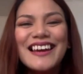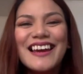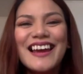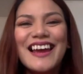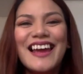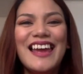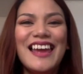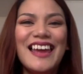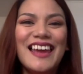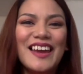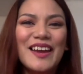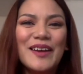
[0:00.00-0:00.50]

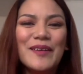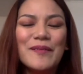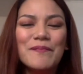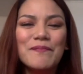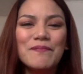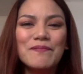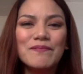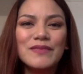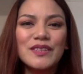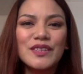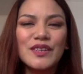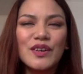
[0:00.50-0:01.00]

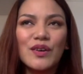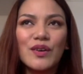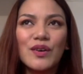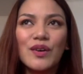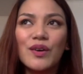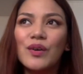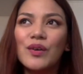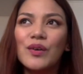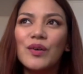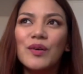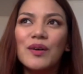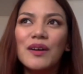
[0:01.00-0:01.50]

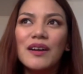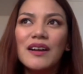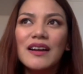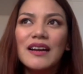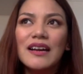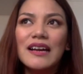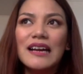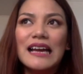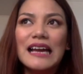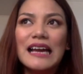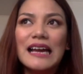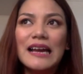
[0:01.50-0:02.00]
So
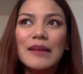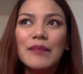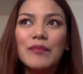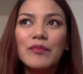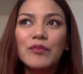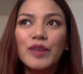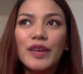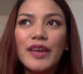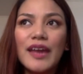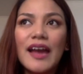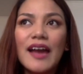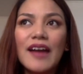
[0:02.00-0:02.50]

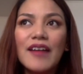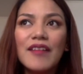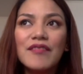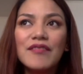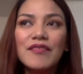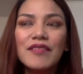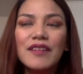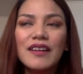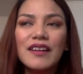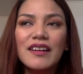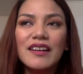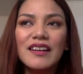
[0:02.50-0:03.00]
we have
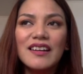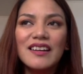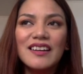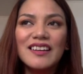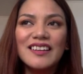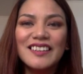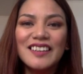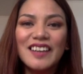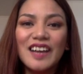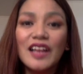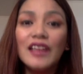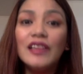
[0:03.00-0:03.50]

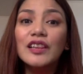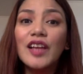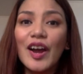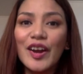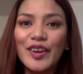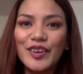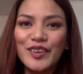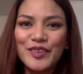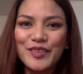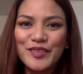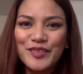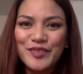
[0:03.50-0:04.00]
a
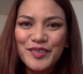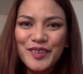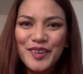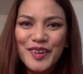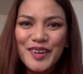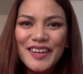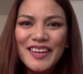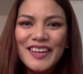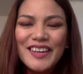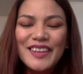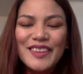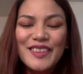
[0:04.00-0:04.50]
lot of
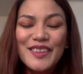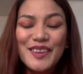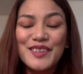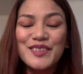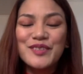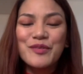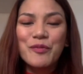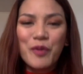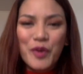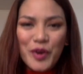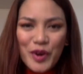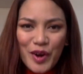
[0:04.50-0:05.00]
things
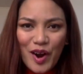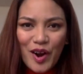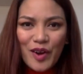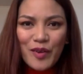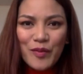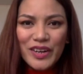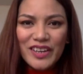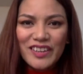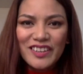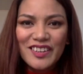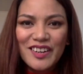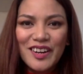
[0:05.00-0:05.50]
to work on
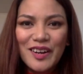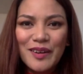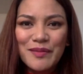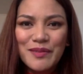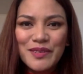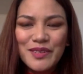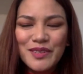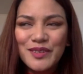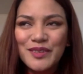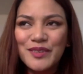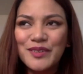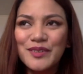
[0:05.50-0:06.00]
when it
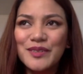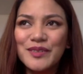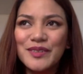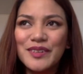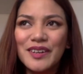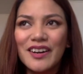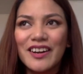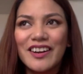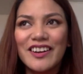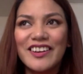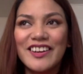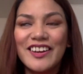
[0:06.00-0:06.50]
comes to
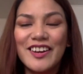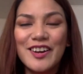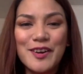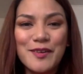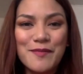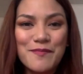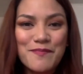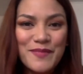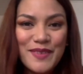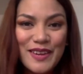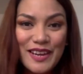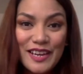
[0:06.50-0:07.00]

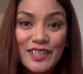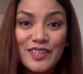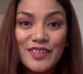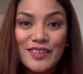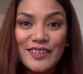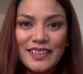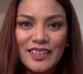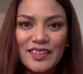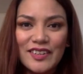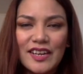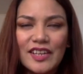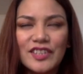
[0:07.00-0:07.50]
our
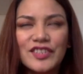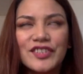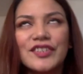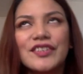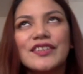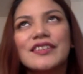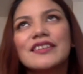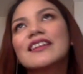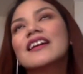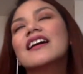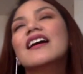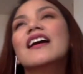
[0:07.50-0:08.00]
internet
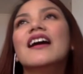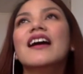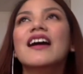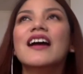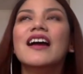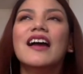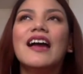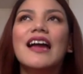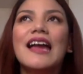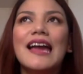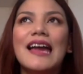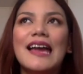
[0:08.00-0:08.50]
connection.
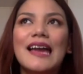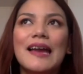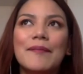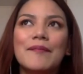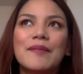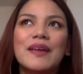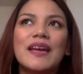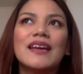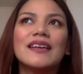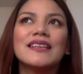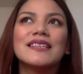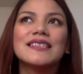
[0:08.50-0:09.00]

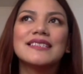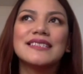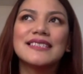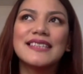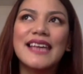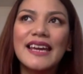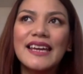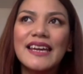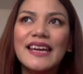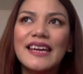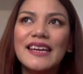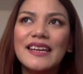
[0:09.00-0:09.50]

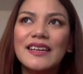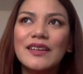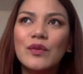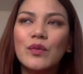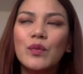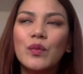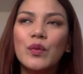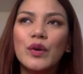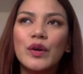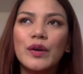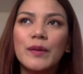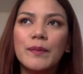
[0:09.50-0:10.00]

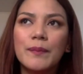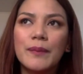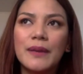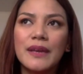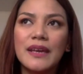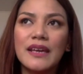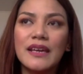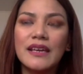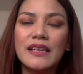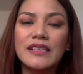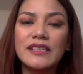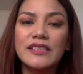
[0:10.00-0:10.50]
Second would
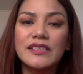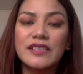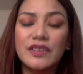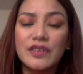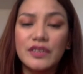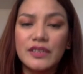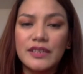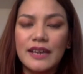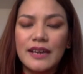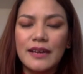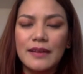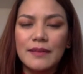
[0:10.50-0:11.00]
be
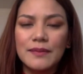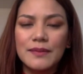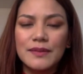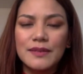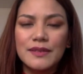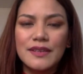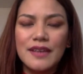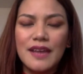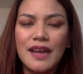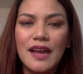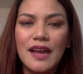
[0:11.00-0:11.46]
stereotypes.